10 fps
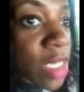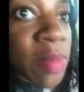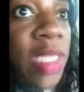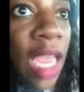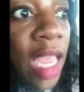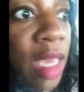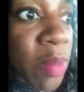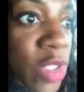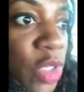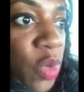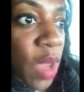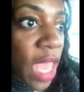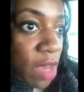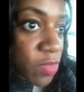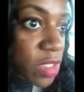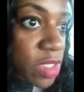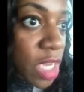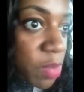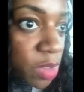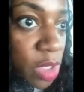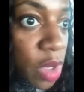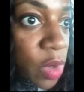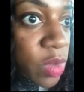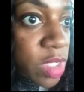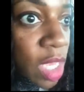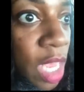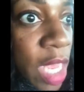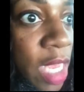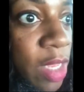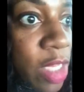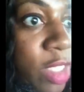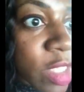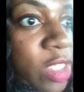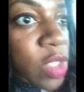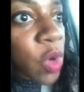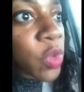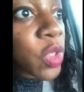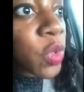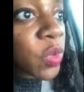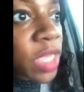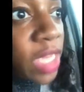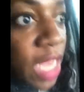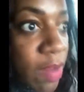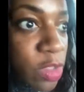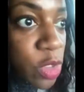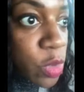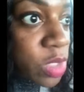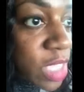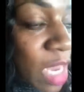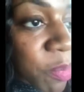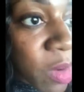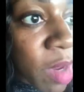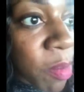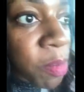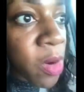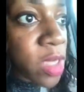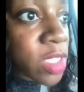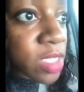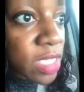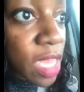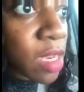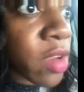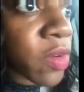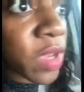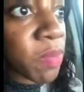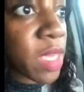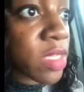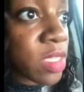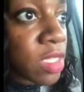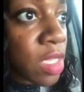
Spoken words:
Sometimes you have to double close so you can have 2 separate purchase-sale agreements.